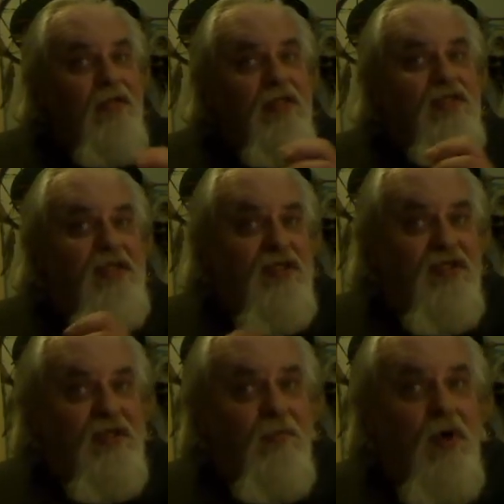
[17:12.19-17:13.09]
The
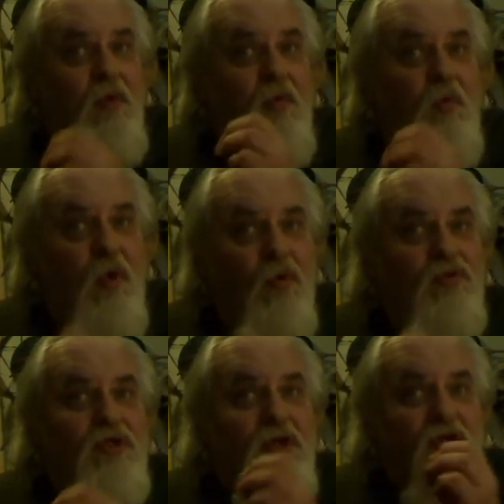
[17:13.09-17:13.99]
system wants